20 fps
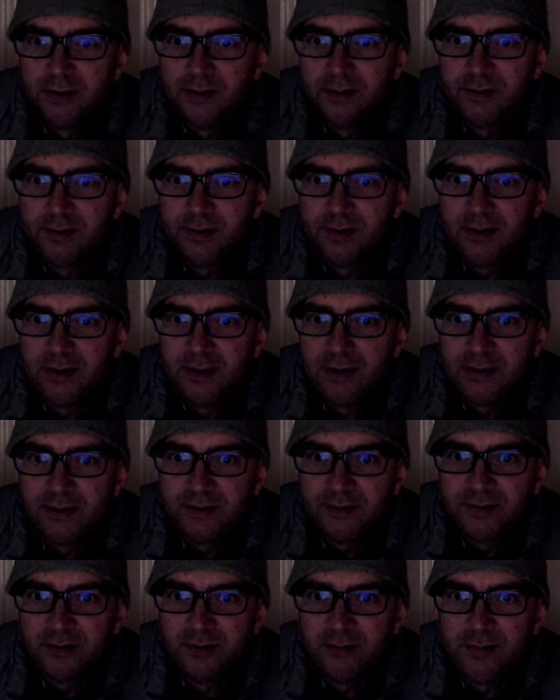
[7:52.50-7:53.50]
So the
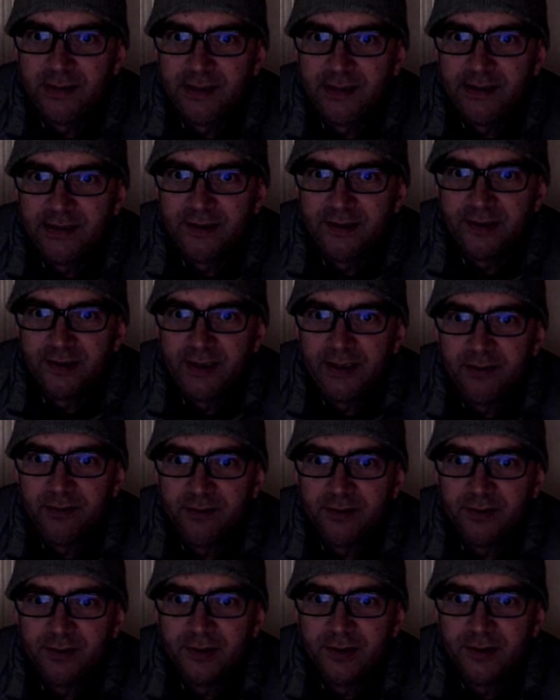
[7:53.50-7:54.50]
last remaining digit here was
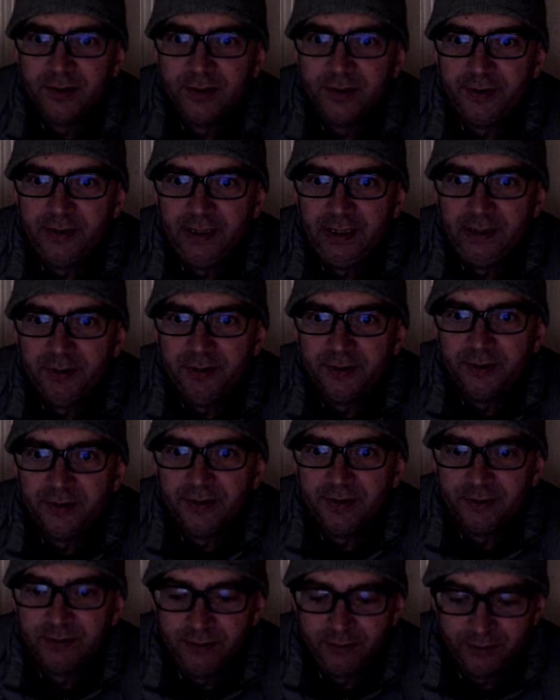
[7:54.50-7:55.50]
a 3, wasn't it? So
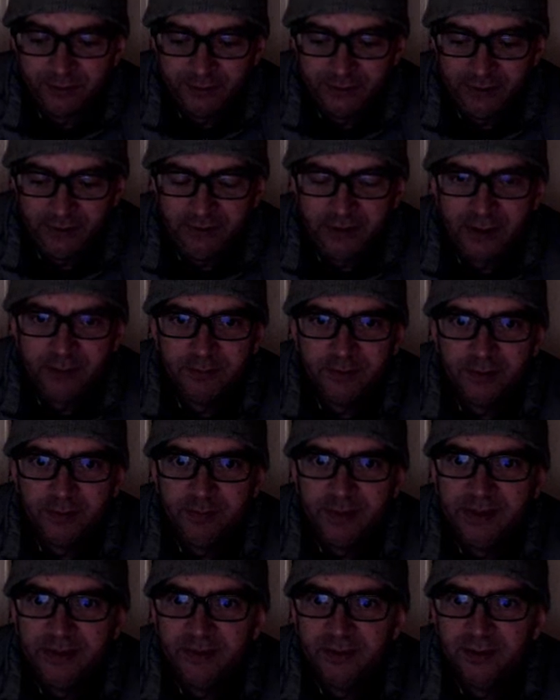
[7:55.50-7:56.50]
we've got, no, okay, I'm going to
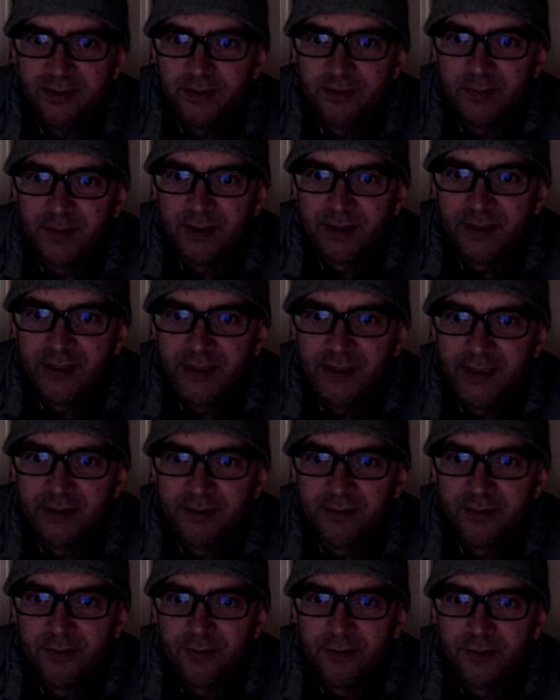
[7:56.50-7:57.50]
pencil this mark in now. So
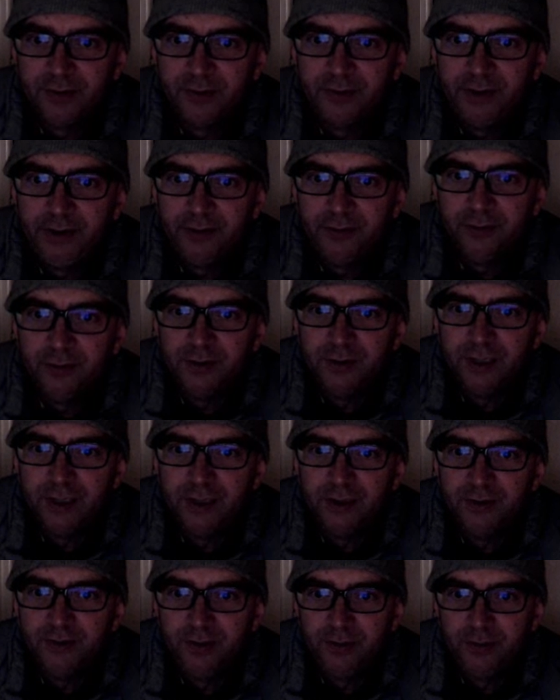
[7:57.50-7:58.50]
we've got a 3, 4, 9
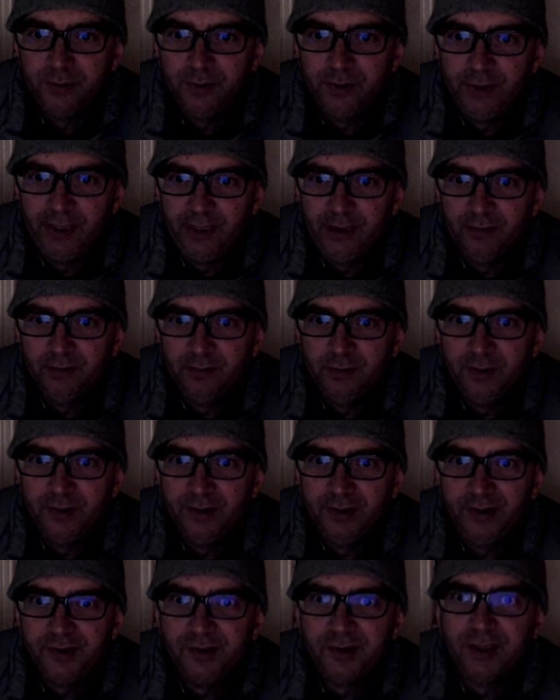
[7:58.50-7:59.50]
triple here on this
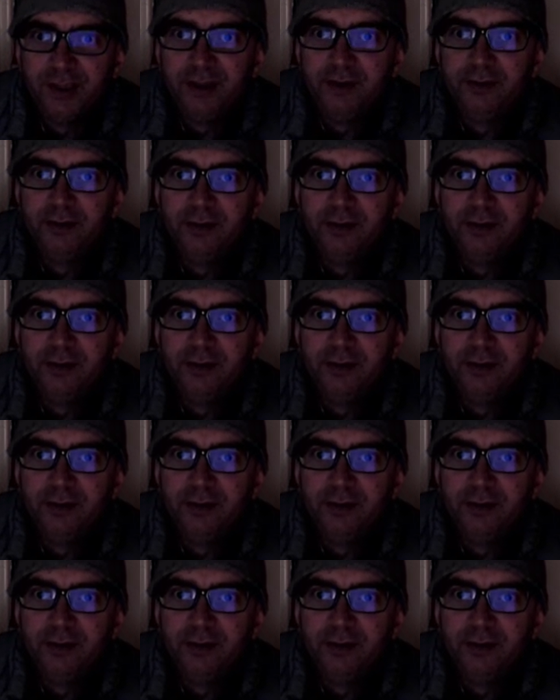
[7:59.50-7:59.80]
side of the